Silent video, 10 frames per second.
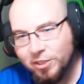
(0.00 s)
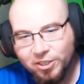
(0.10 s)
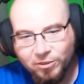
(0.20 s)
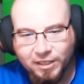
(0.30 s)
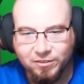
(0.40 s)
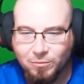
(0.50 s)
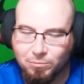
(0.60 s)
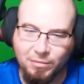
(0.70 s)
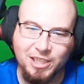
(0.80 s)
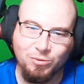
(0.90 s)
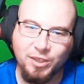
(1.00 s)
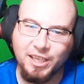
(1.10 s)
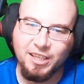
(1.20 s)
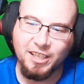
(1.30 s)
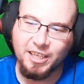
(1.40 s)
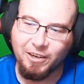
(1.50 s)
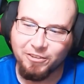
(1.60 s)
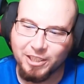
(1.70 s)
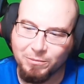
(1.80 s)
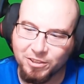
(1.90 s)
You don't have to mess with anything
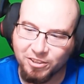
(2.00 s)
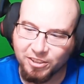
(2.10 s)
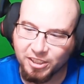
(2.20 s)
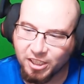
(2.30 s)
every time you turn it